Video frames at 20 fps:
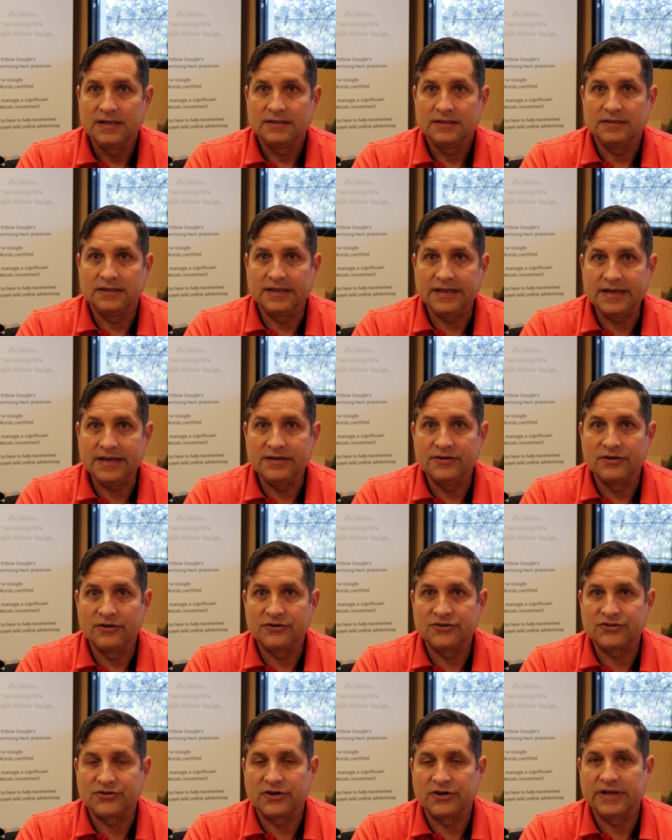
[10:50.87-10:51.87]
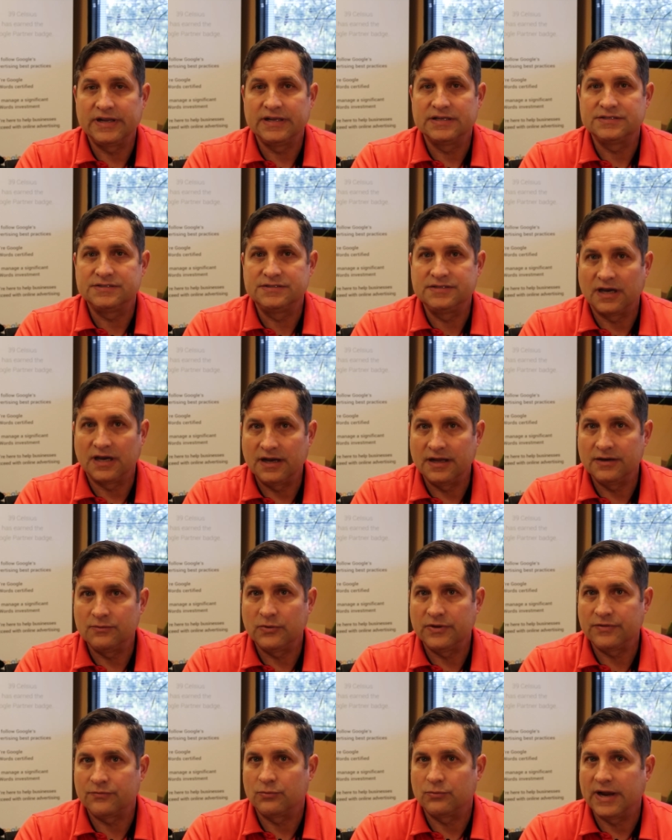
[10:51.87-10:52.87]
Lead nurturing is done
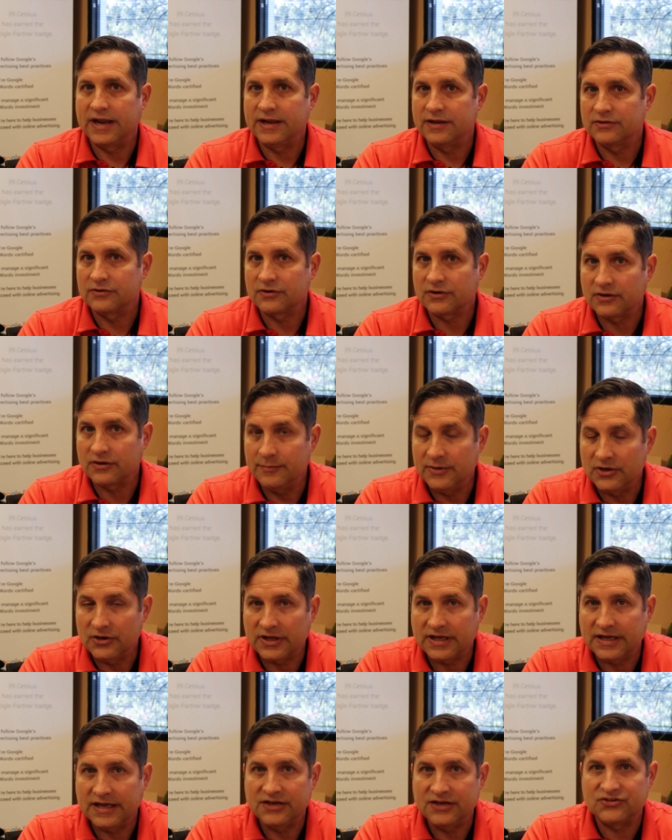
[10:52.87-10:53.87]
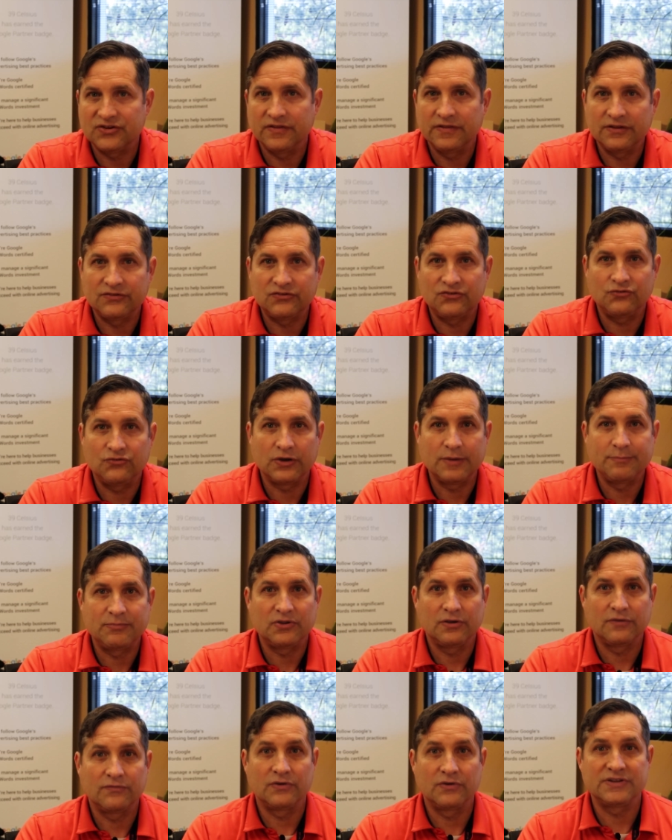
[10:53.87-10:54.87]
with regular communication that's dripped
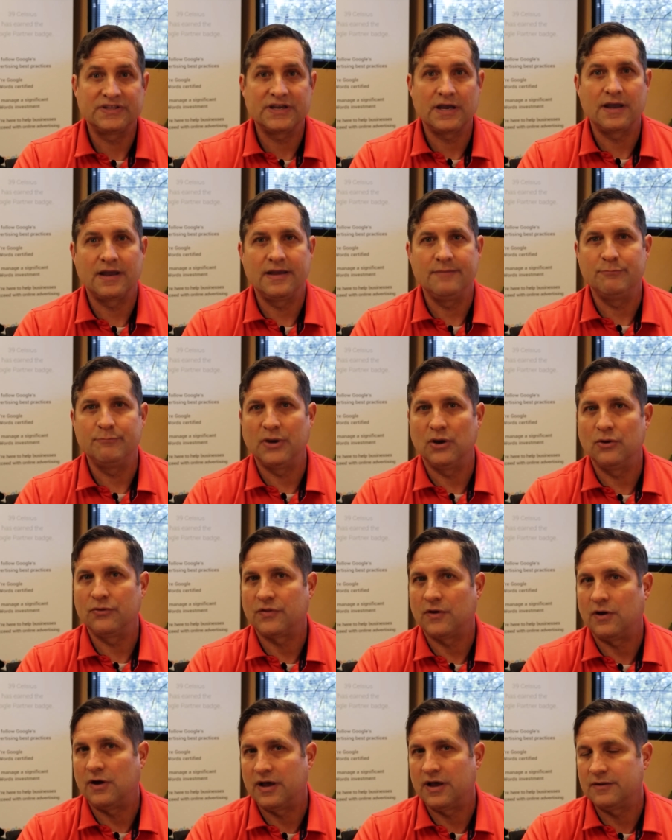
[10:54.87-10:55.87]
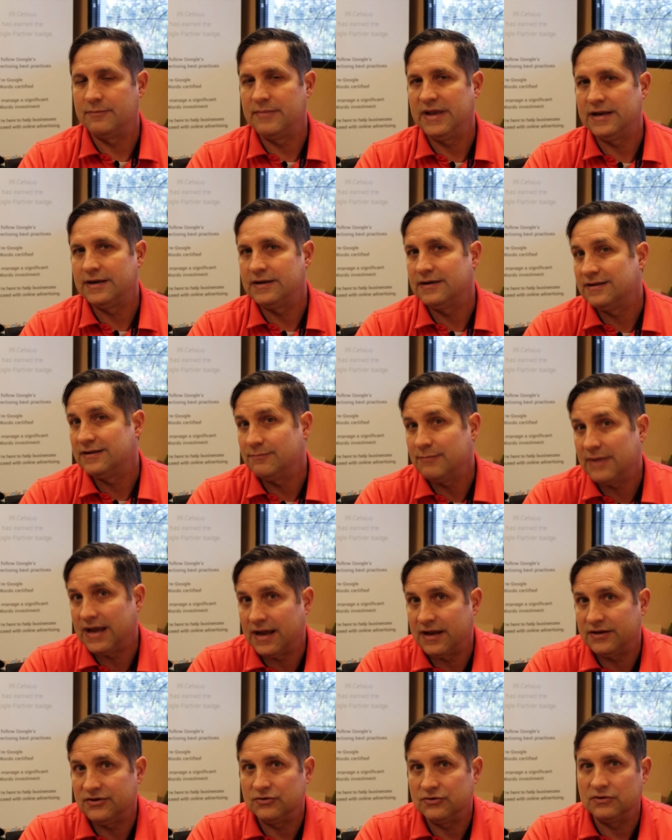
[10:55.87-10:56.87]
over time, both automated and
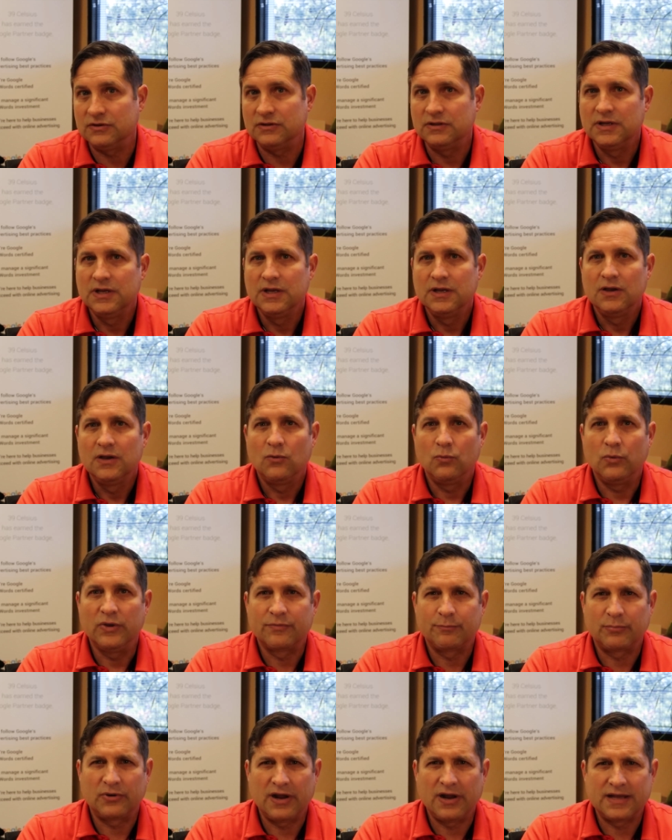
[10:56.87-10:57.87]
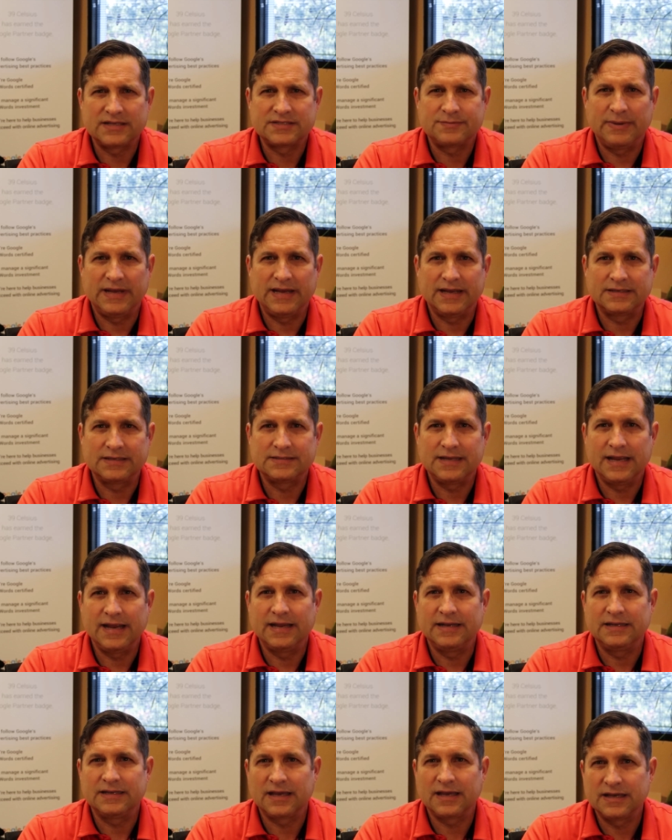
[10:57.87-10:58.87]
manual, with prospects
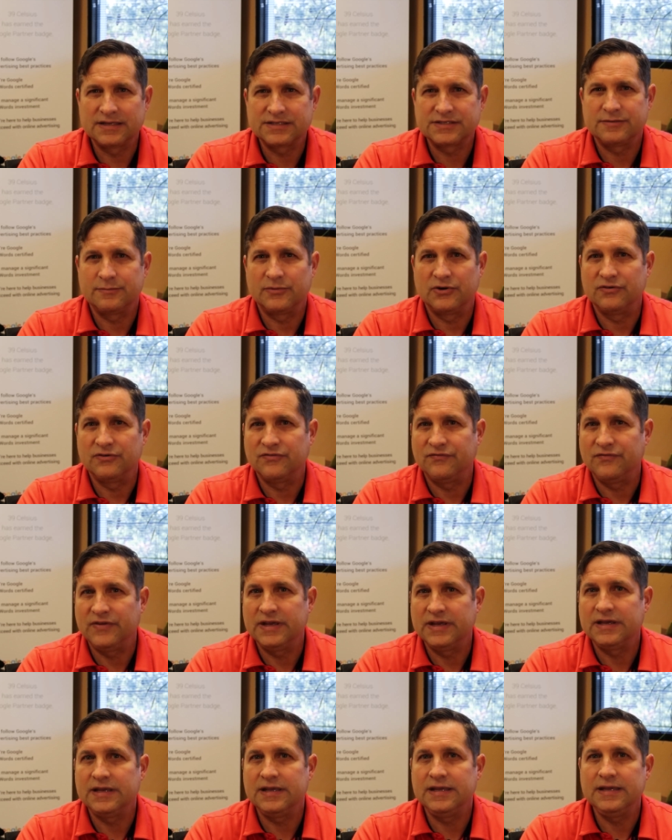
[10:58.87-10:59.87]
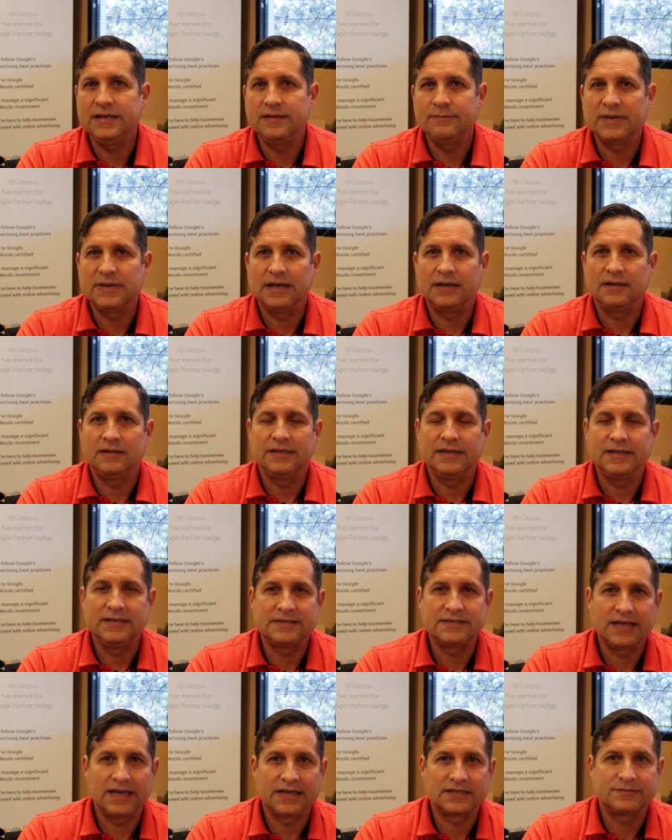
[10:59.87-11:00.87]
and customers via email and
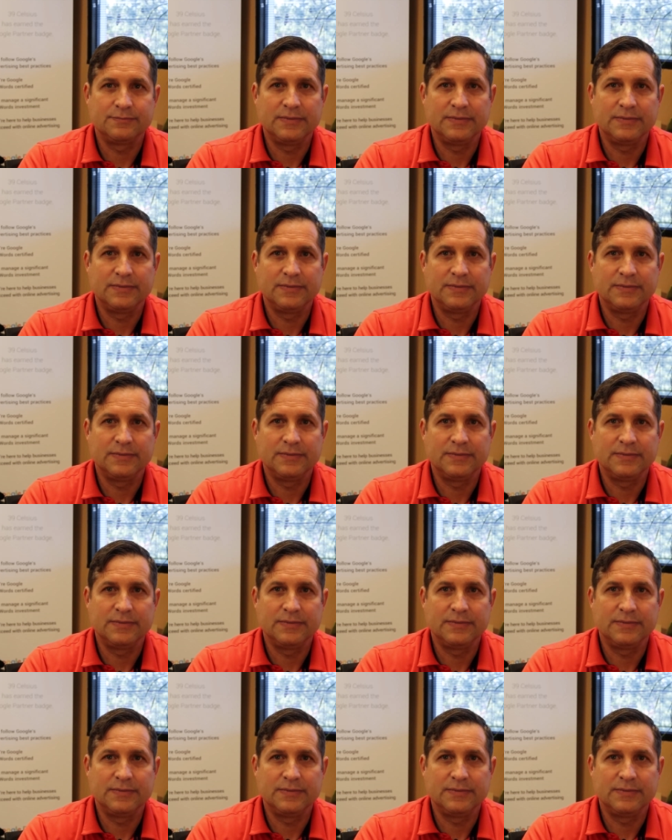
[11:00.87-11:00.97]
text